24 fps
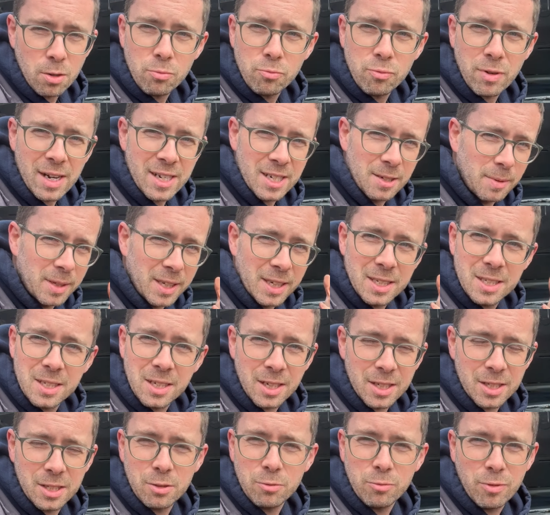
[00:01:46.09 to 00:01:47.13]
randomly
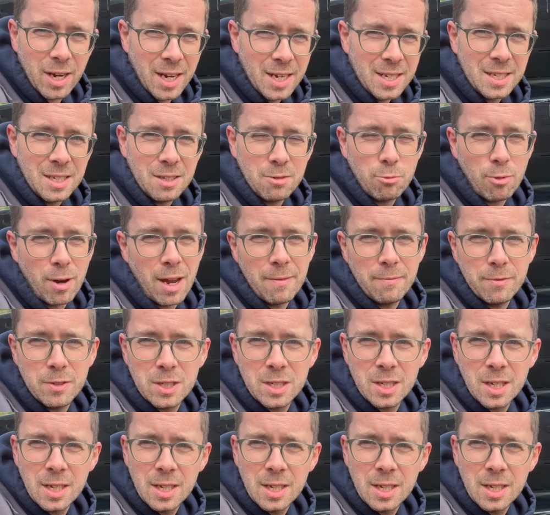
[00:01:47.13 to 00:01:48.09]
decides to raise its revs